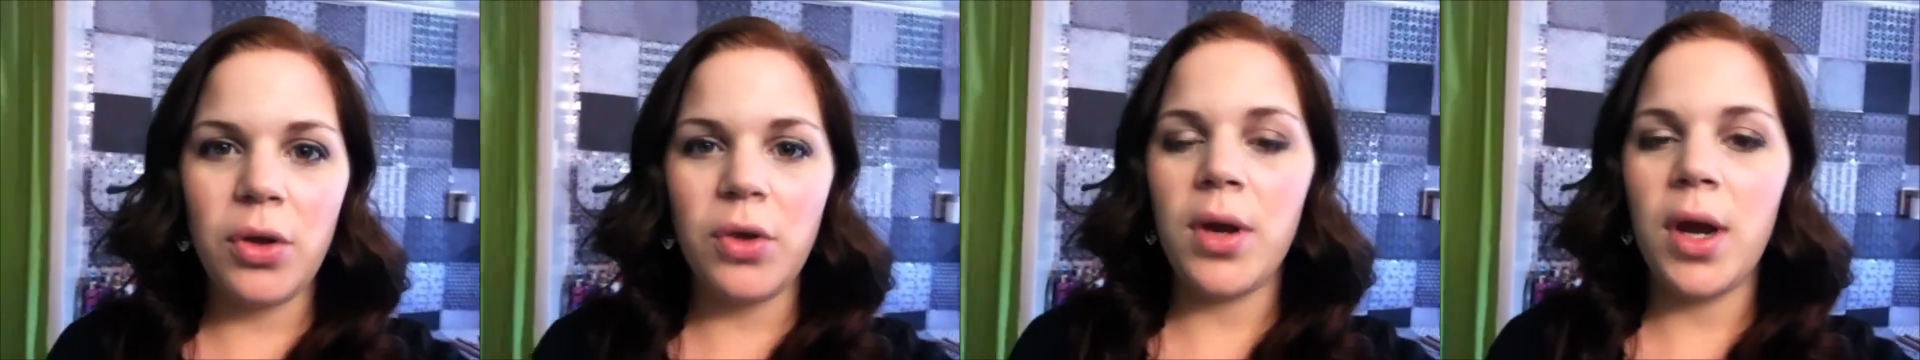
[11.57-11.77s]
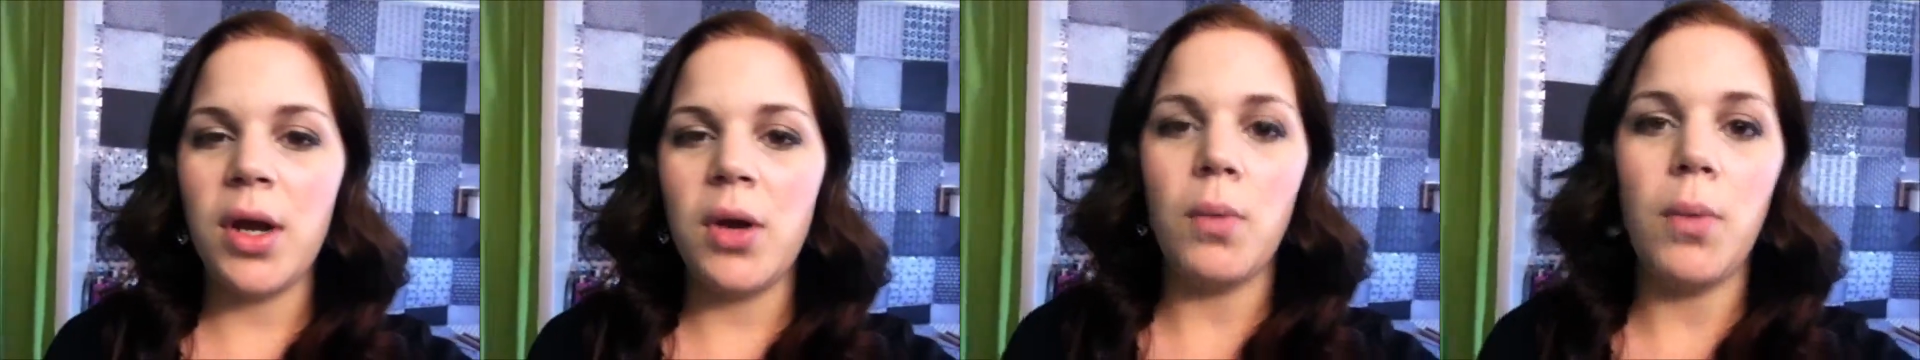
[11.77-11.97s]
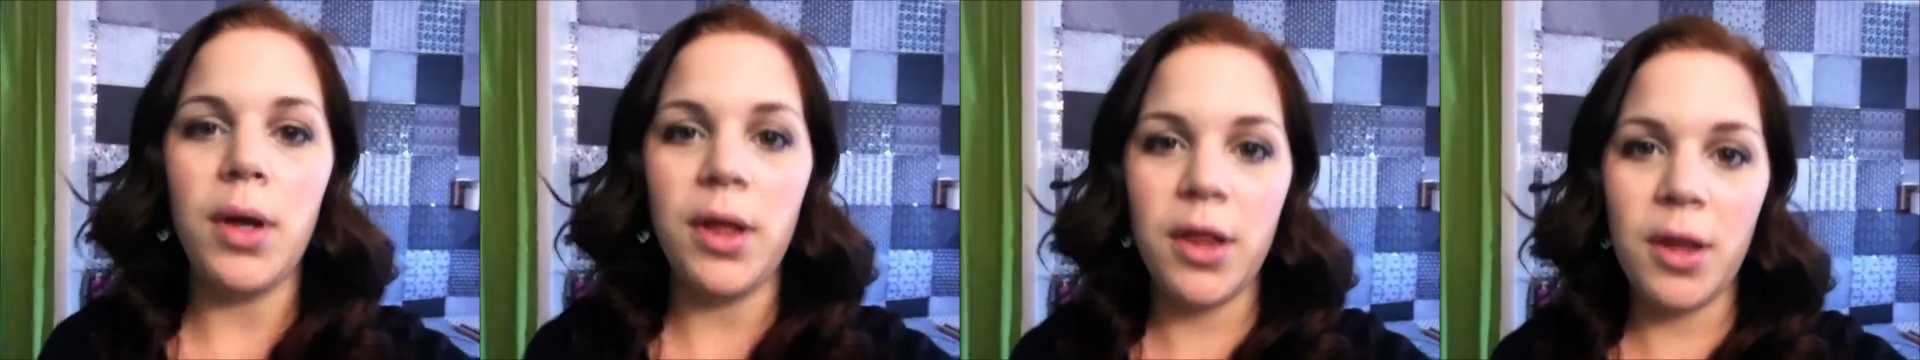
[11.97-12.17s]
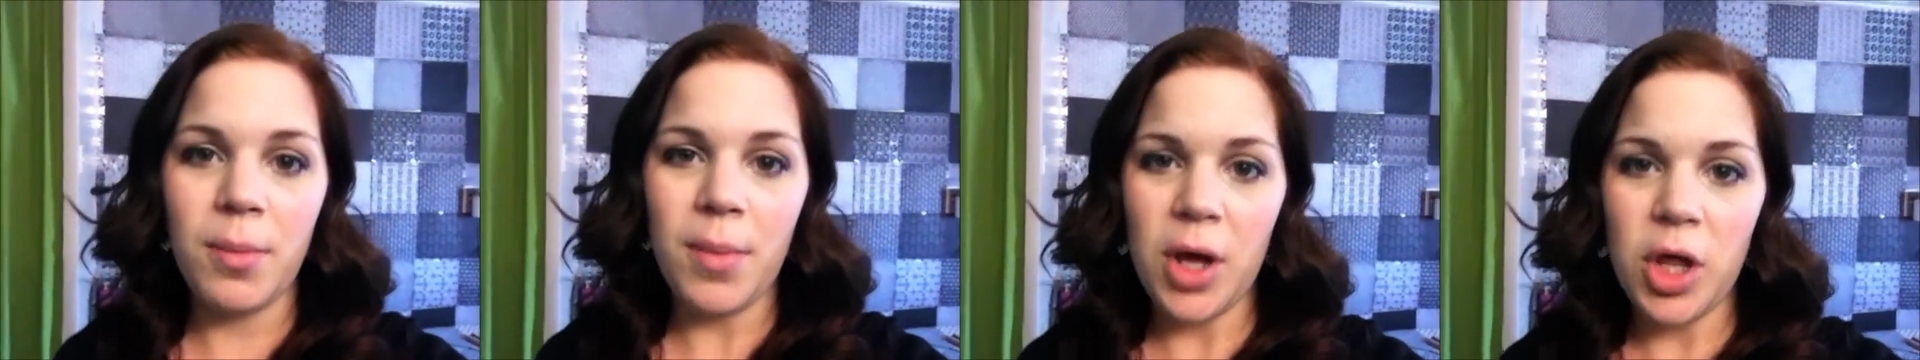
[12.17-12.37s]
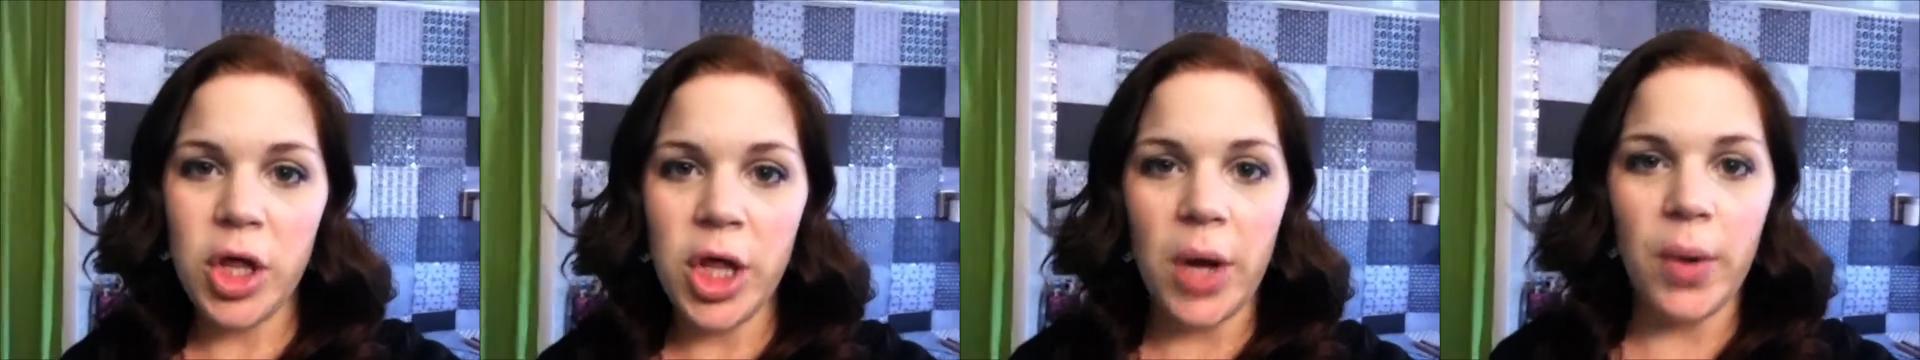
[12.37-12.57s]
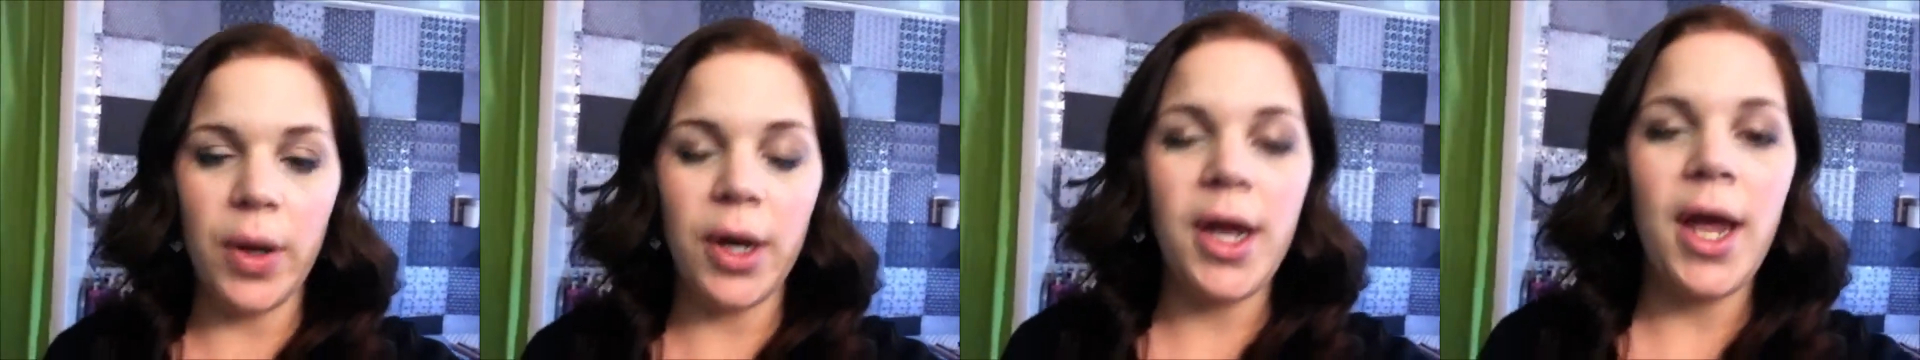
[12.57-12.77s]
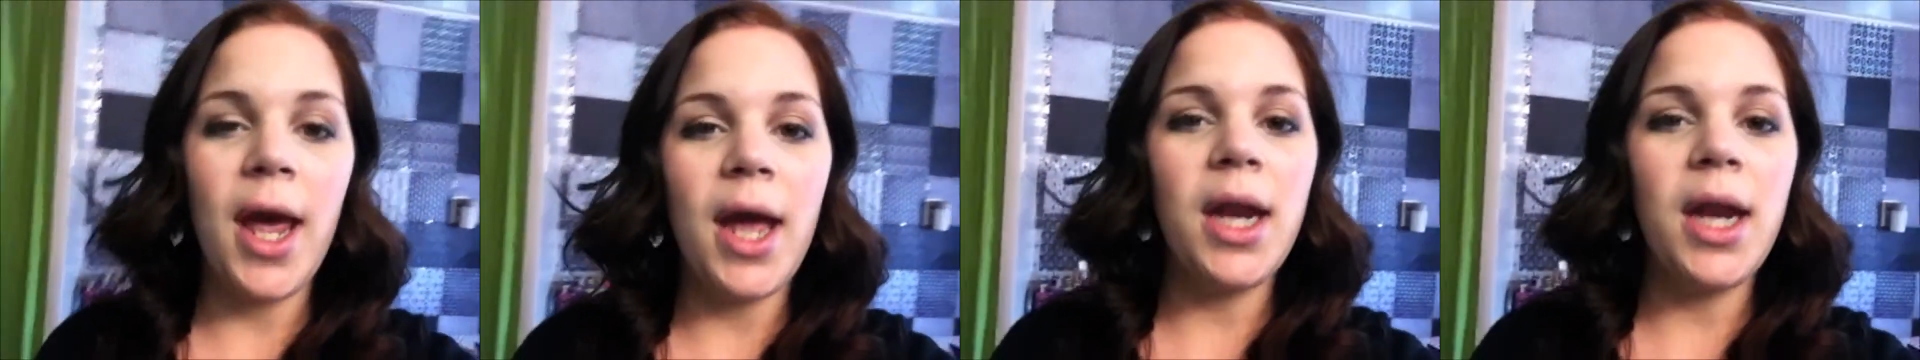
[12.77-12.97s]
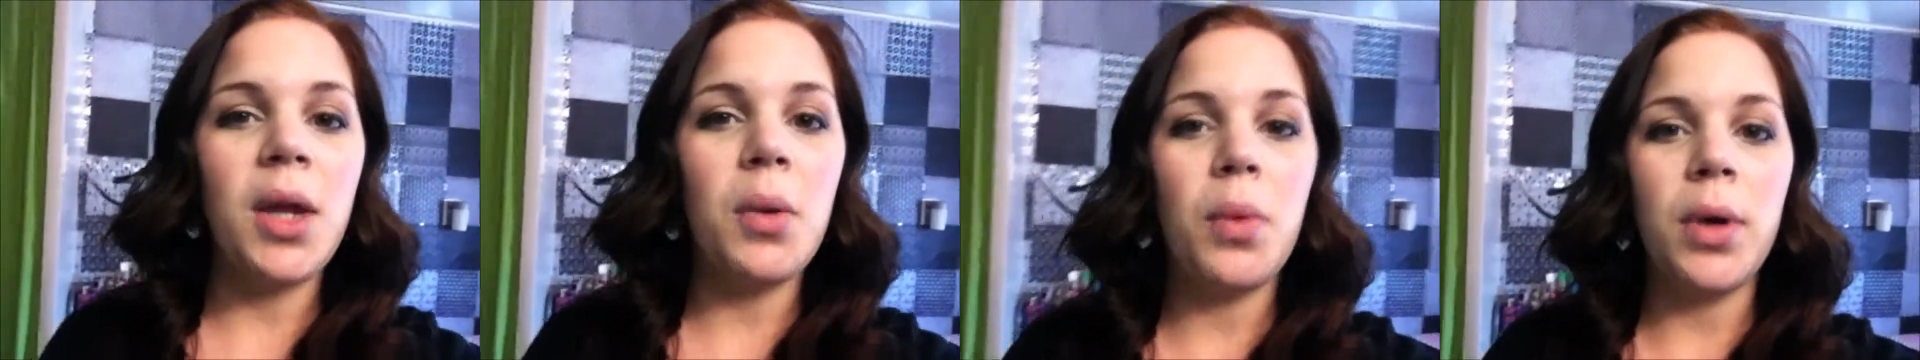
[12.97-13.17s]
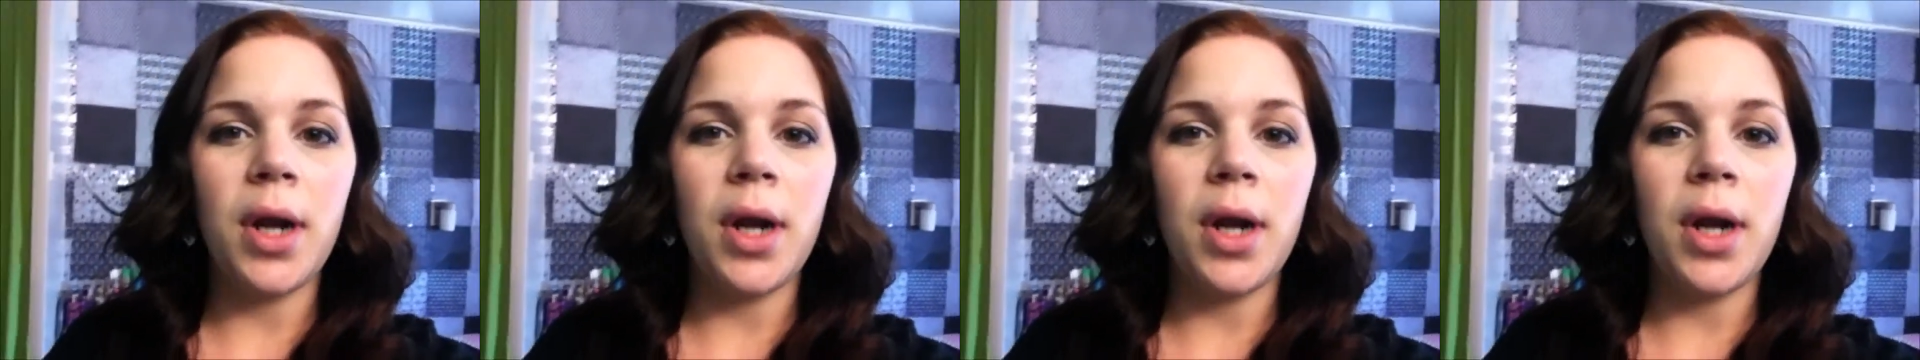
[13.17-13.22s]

you kind of what's in my shower caddy,